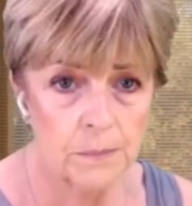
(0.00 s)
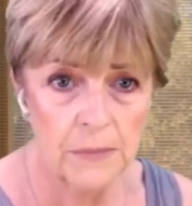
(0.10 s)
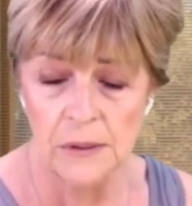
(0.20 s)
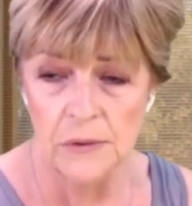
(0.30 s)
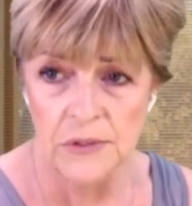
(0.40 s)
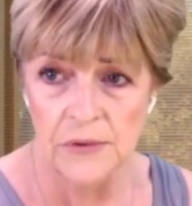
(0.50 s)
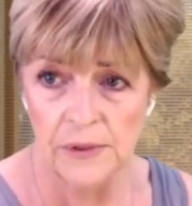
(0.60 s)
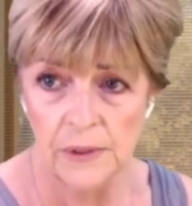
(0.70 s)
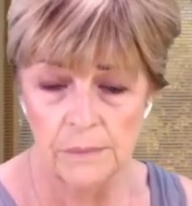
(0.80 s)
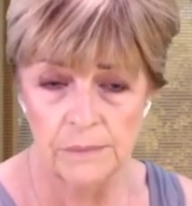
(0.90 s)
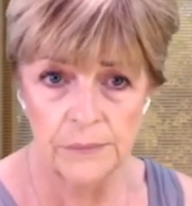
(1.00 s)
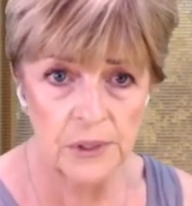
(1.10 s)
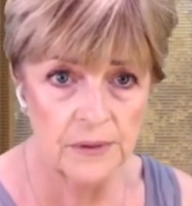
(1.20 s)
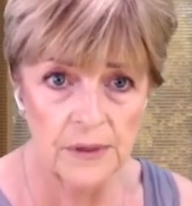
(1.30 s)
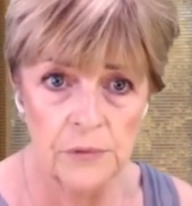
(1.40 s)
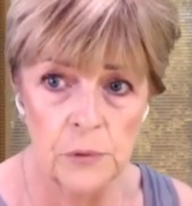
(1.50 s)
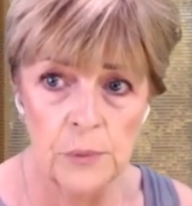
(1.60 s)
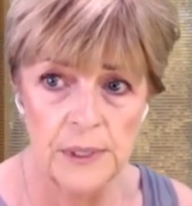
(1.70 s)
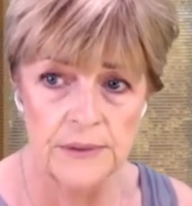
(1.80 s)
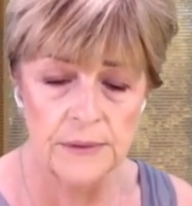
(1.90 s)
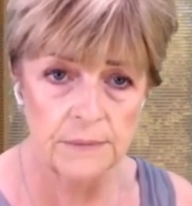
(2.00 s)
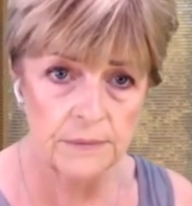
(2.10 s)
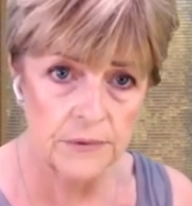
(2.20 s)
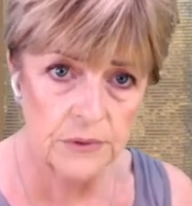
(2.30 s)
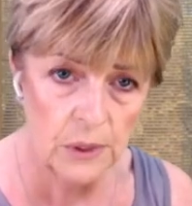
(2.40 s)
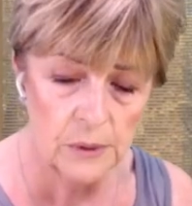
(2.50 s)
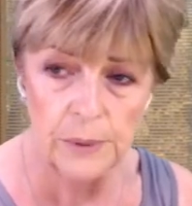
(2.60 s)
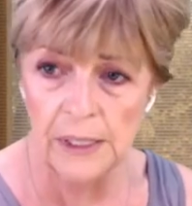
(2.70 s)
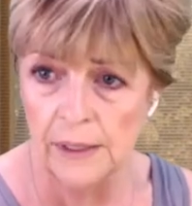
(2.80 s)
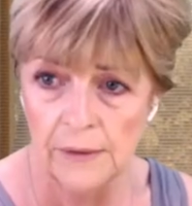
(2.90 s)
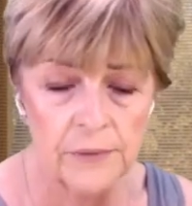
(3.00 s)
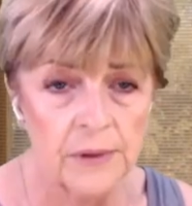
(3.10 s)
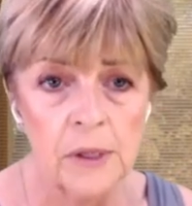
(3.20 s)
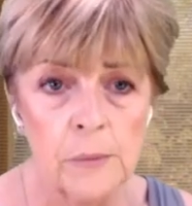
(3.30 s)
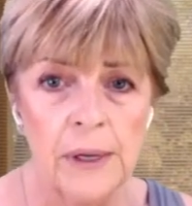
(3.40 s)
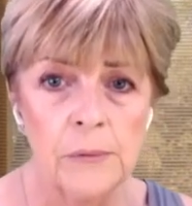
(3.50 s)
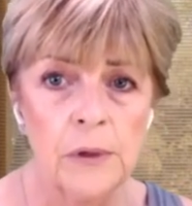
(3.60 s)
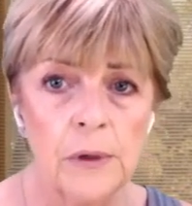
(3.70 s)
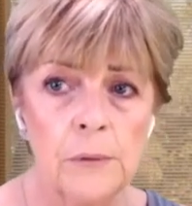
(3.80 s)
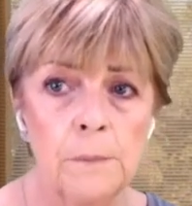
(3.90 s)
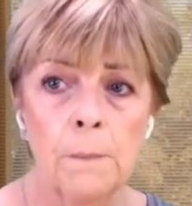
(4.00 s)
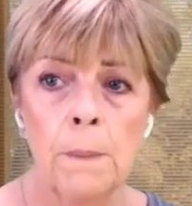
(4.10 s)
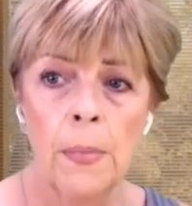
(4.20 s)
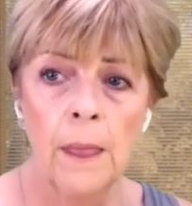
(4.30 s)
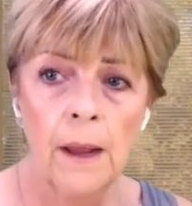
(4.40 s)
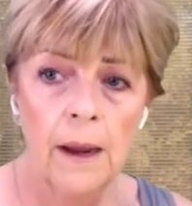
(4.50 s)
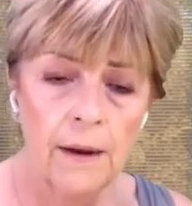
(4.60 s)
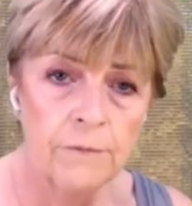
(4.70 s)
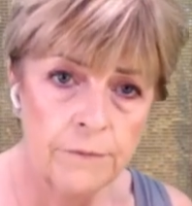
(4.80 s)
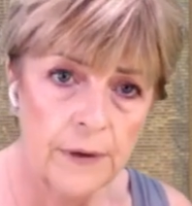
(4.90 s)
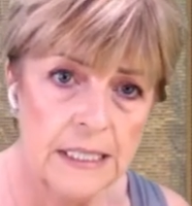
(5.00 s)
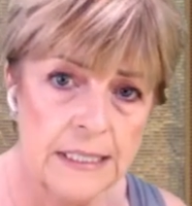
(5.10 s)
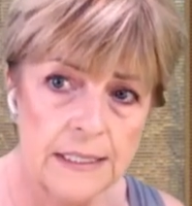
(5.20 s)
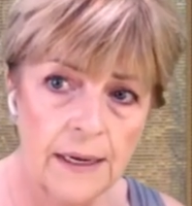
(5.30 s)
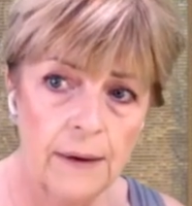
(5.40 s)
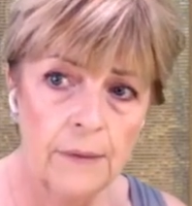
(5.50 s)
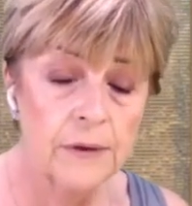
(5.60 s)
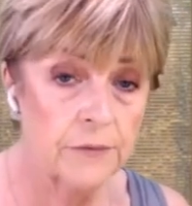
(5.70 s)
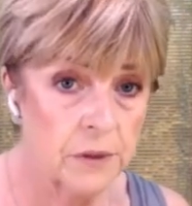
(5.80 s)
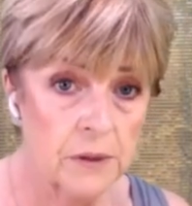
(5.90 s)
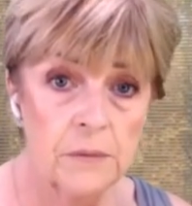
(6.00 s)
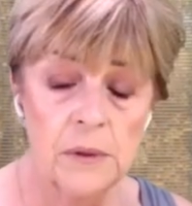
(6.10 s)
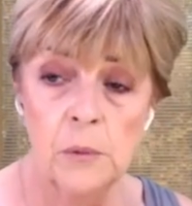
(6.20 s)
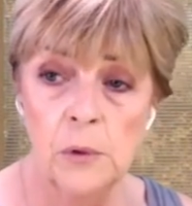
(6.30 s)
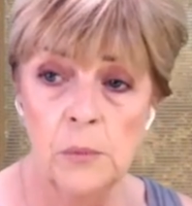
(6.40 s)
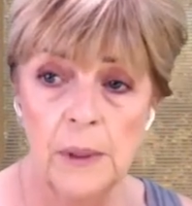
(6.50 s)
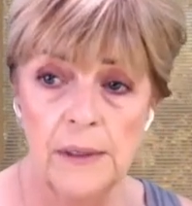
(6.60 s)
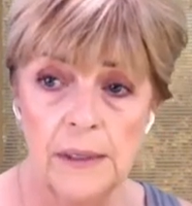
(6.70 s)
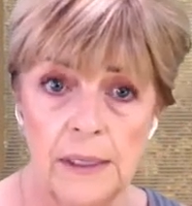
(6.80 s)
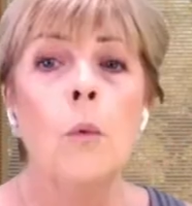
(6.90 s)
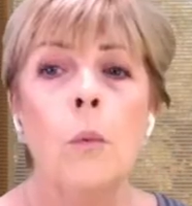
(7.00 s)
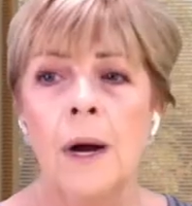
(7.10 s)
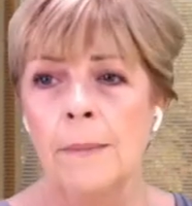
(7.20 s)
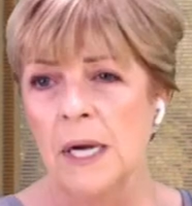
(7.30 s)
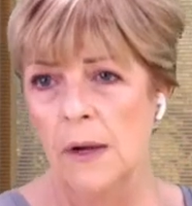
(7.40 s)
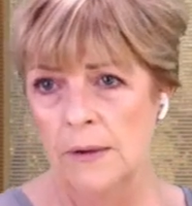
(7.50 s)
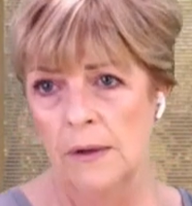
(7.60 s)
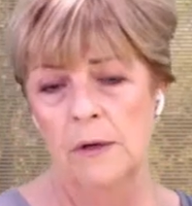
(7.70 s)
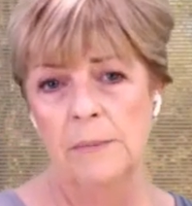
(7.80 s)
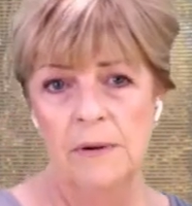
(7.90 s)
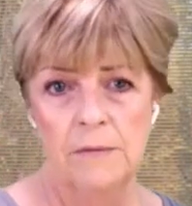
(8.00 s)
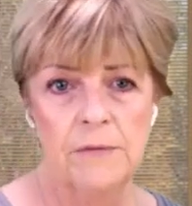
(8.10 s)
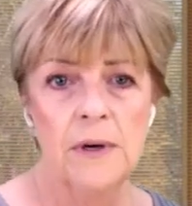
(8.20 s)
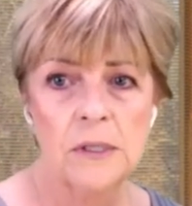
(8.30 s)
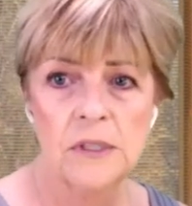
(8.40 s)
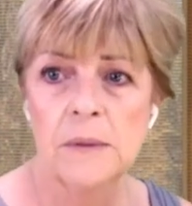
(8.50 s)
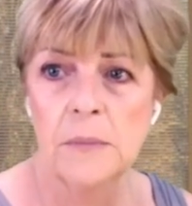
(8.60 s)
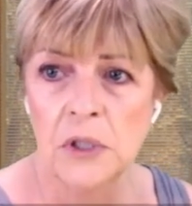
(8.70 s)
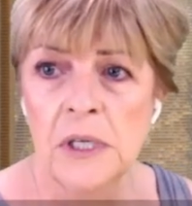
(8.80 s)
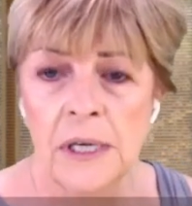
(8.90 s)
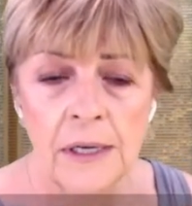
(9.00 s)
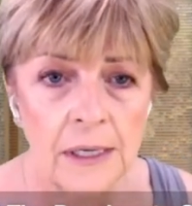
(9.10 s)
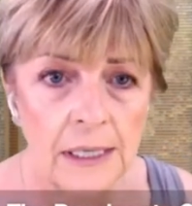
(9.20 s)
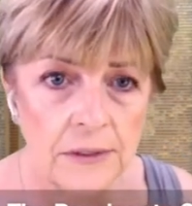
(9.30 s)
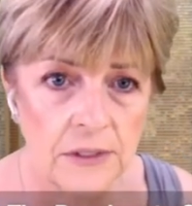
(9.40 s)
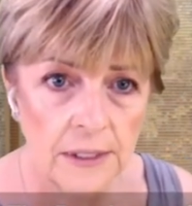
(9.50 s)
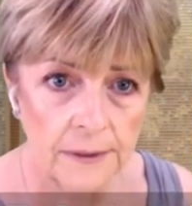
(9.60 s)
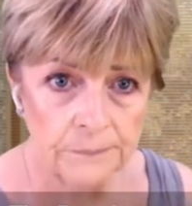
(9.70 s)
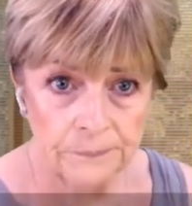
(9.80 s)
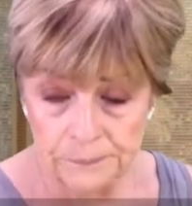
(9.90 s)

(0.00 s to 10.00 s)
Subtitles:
Make use of it. Put it there for a reason. Type in everything about you and find out, if you don't know already, why am I going on about fire so much and neglecting